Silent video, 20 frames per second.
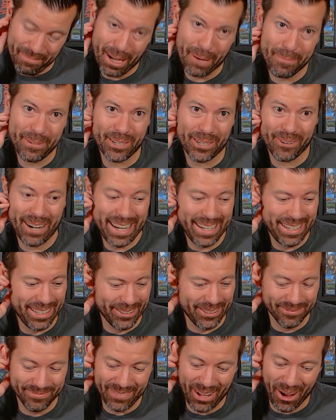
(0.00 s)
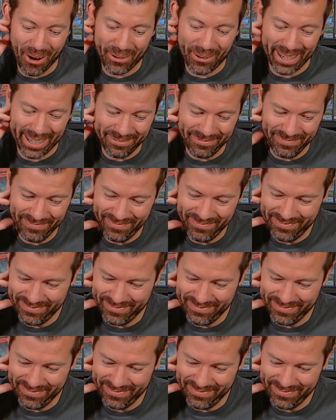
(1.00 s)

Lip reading: coming to raid you. Okay.